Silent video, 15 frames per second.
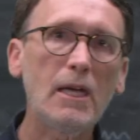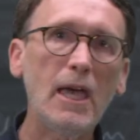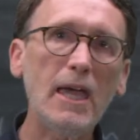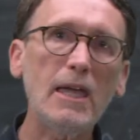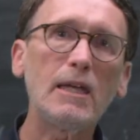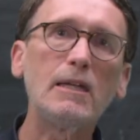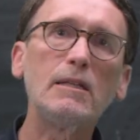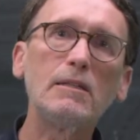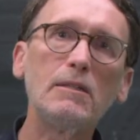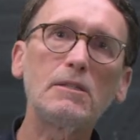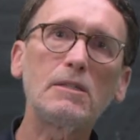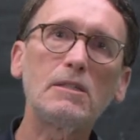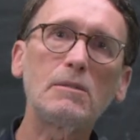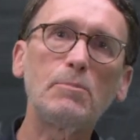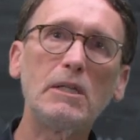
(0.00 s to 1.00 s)
Hey,
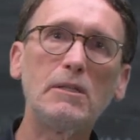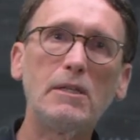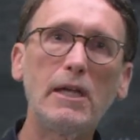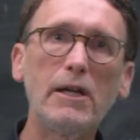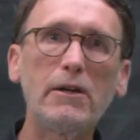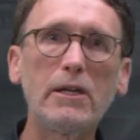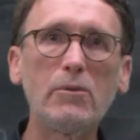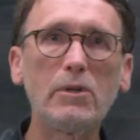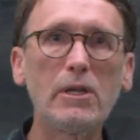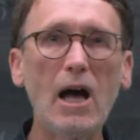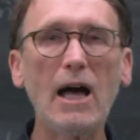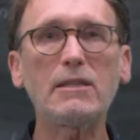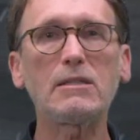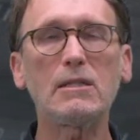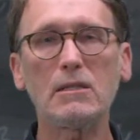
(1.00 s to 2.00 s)
this has been Terry with
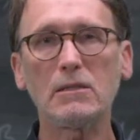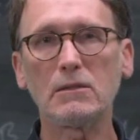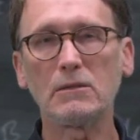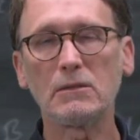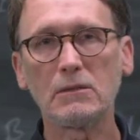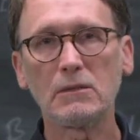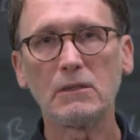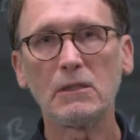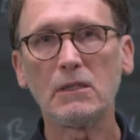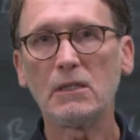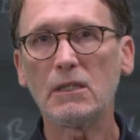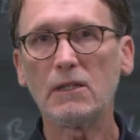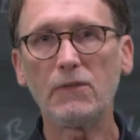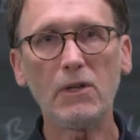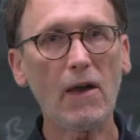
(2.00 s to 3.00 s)
HASA.
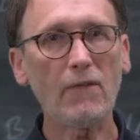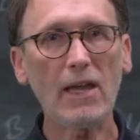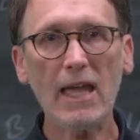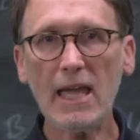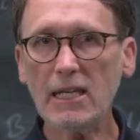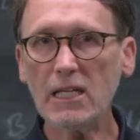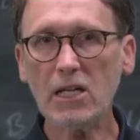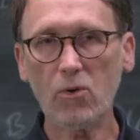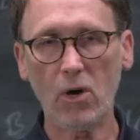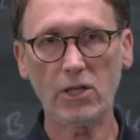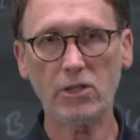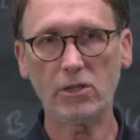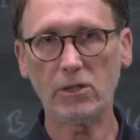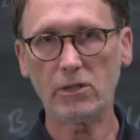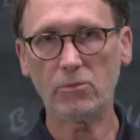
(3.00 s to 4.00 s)
If you have any
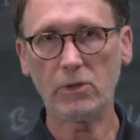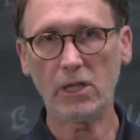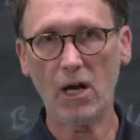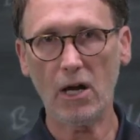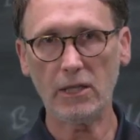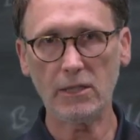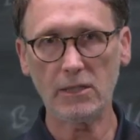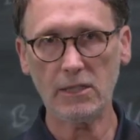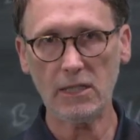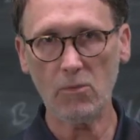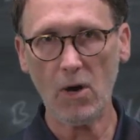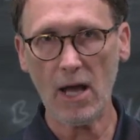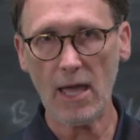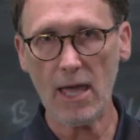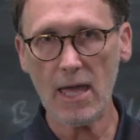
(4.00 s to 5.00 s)
questions regarding
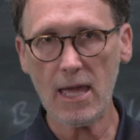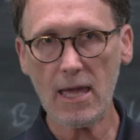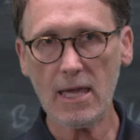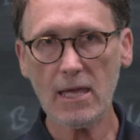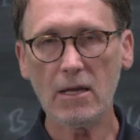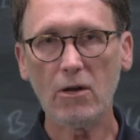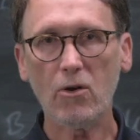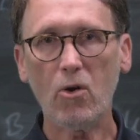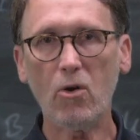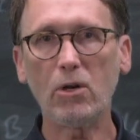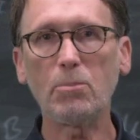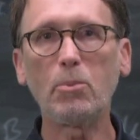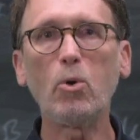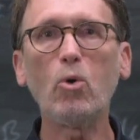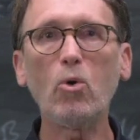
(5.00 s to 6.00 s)
CYA
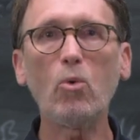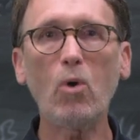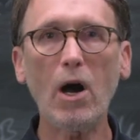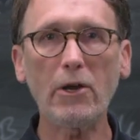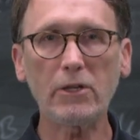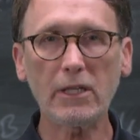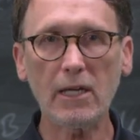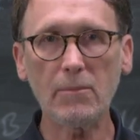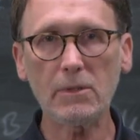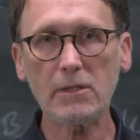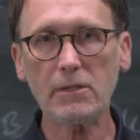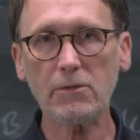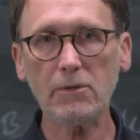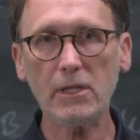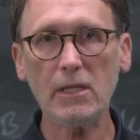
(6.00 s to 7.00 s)
or pool water
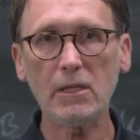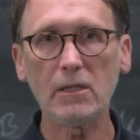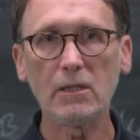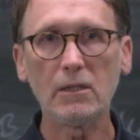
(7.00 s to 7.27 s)
chemistry,